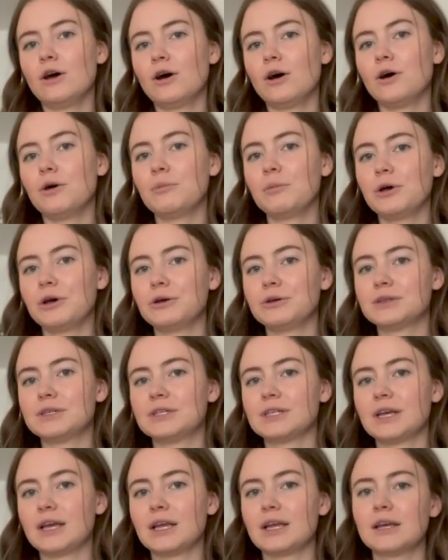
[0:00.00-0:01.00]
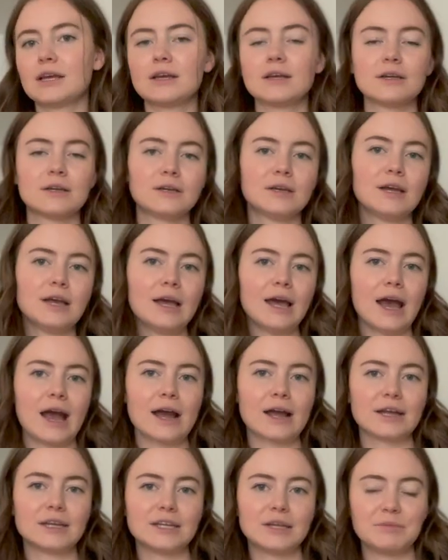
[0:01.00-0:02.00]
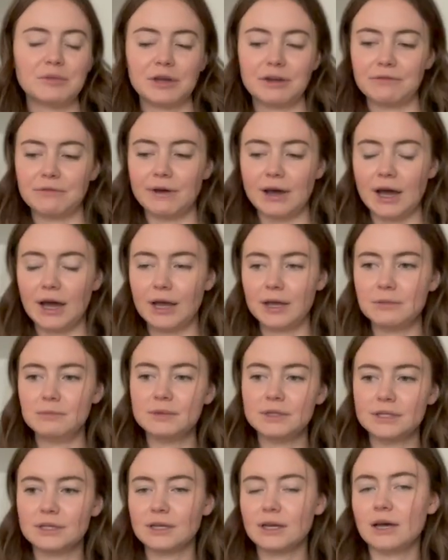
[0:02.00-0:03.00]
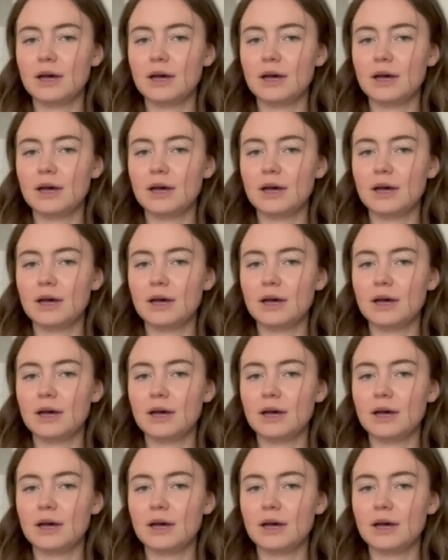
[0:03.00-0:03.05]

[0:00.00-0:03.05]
almost like academic vibes.